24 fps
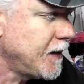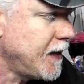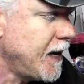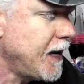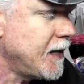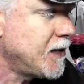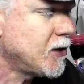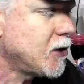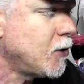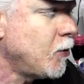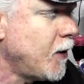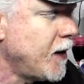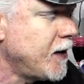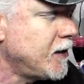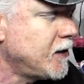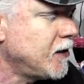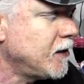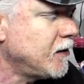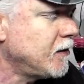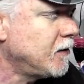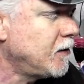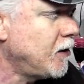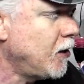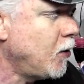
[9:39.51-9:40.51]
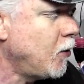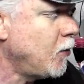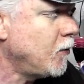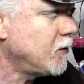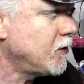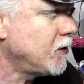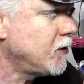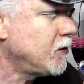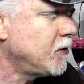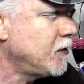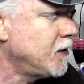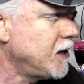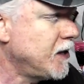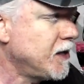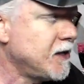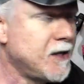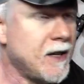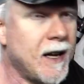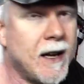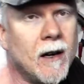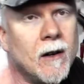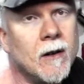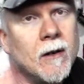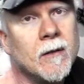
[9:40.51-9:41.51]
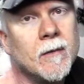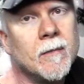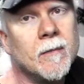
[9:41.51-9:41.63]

it's going to go to the center.